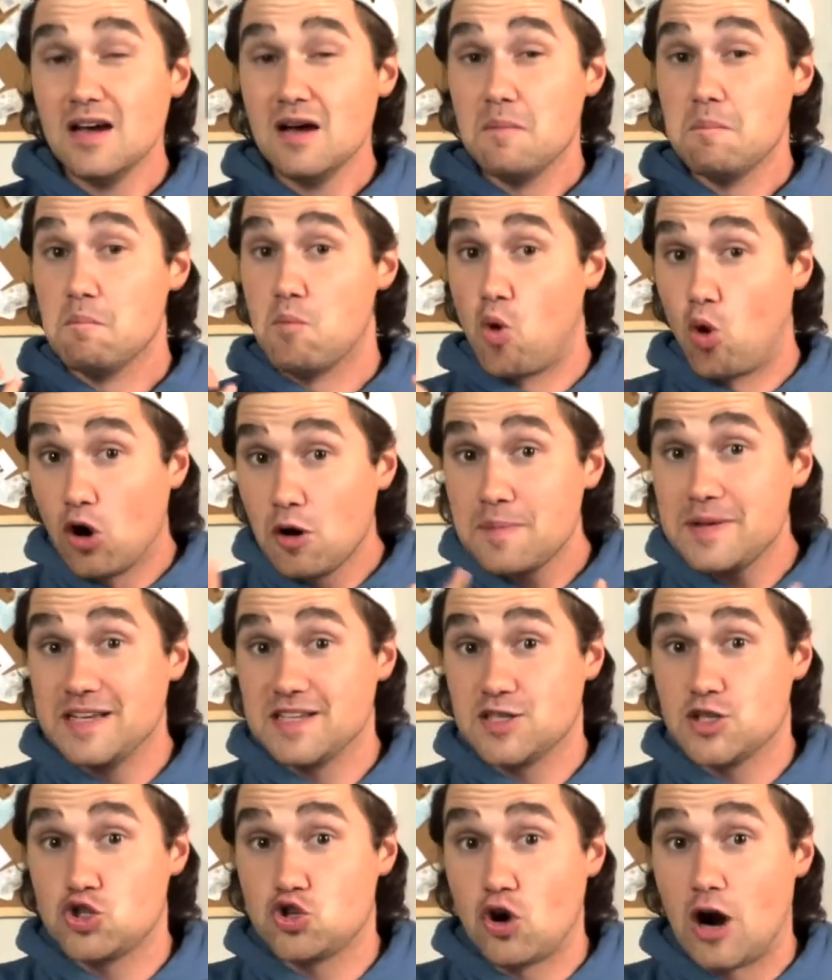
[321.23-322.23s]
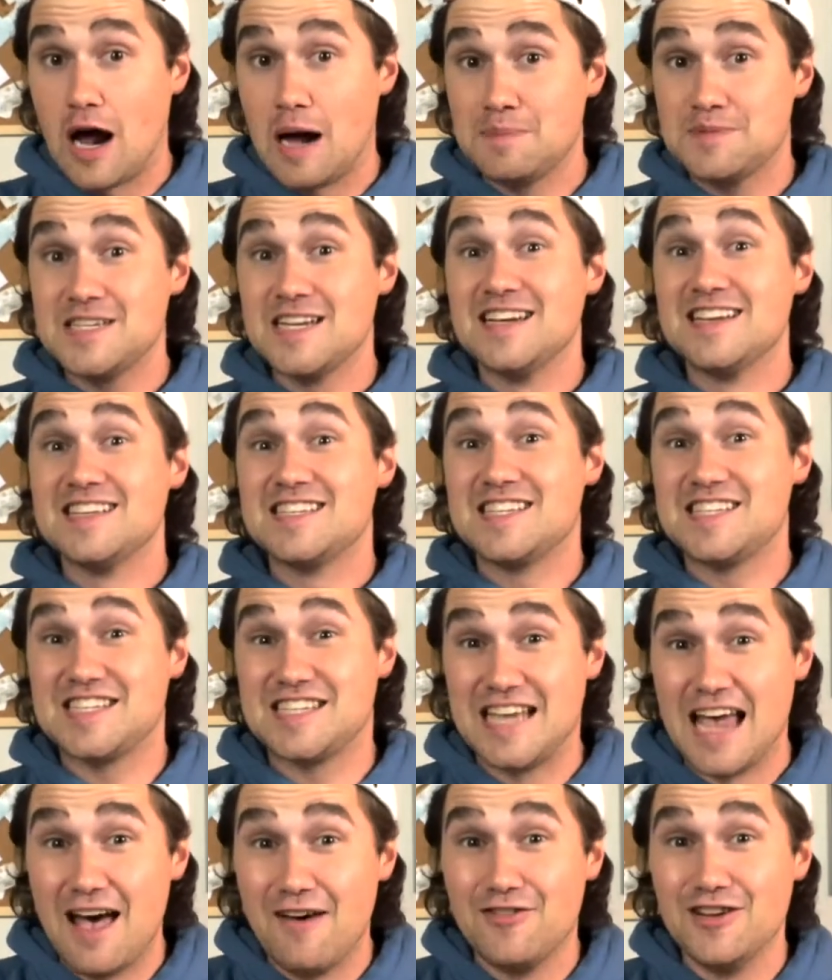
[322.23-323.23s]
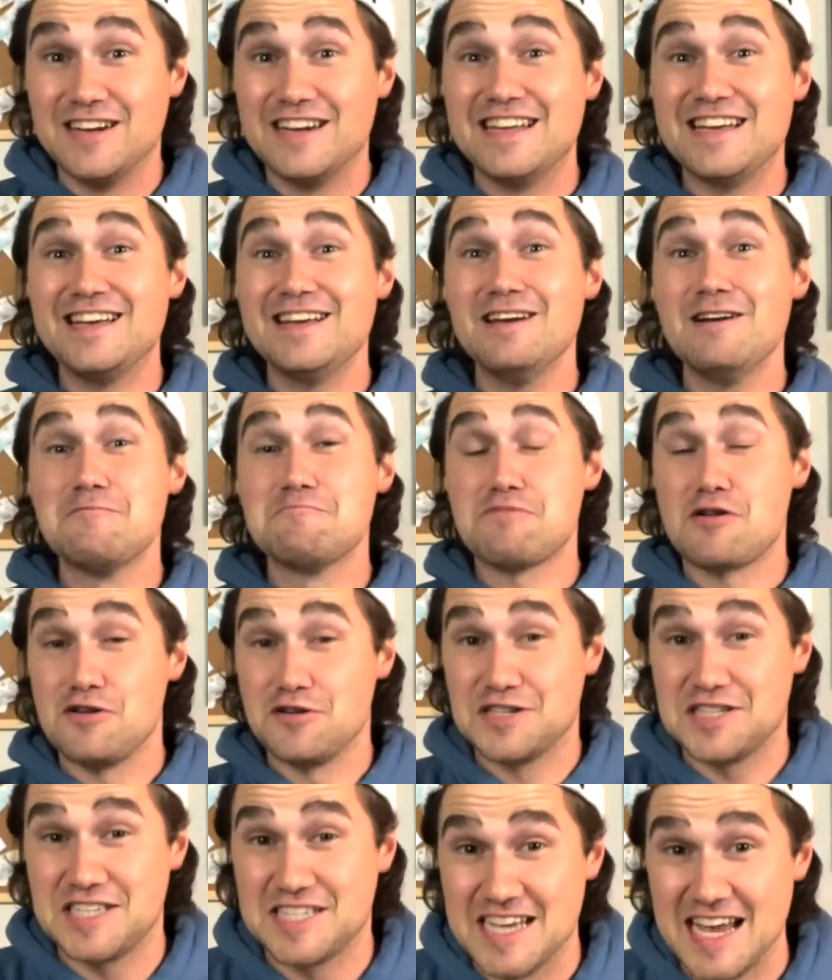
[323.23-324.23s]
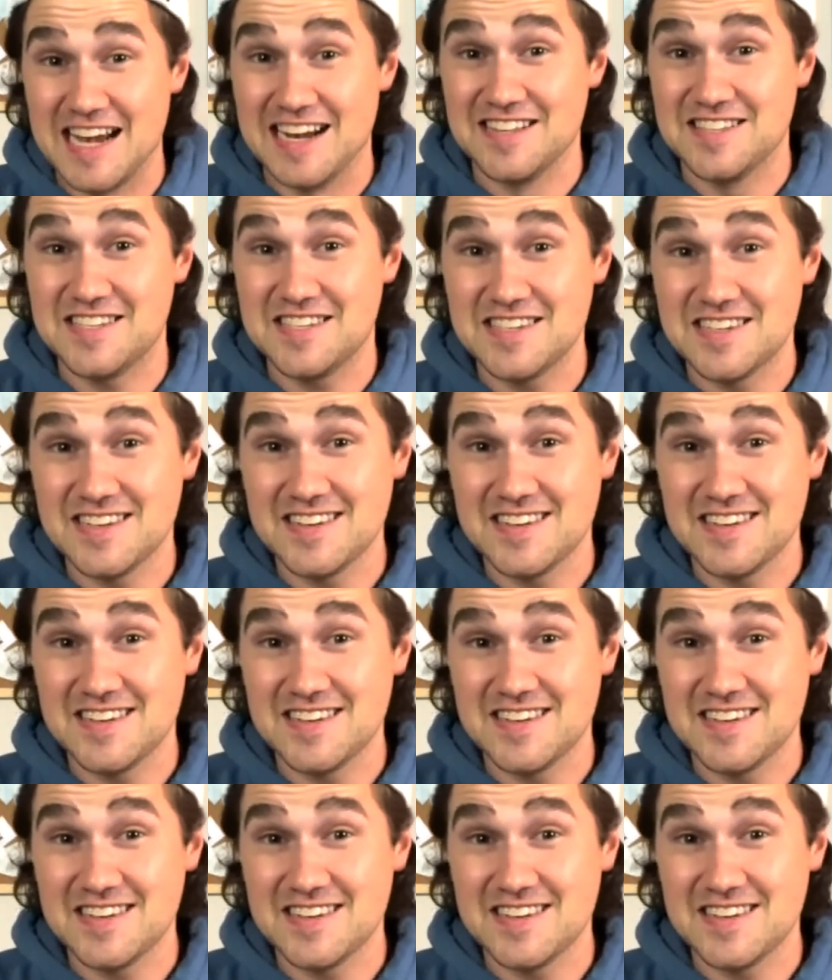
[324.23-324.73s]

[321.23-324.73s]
Morbius dropped 70%.